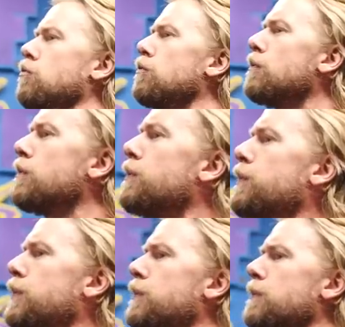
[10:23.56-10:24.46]
Lateral
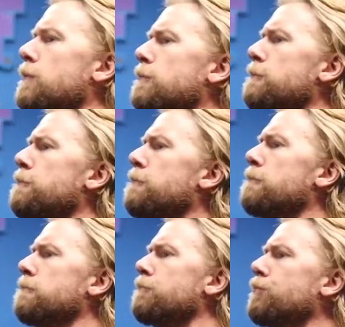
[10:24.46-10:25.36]
raises.
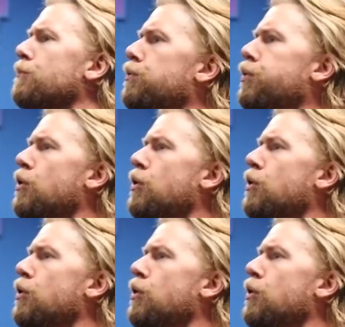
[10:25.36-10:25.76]
Help.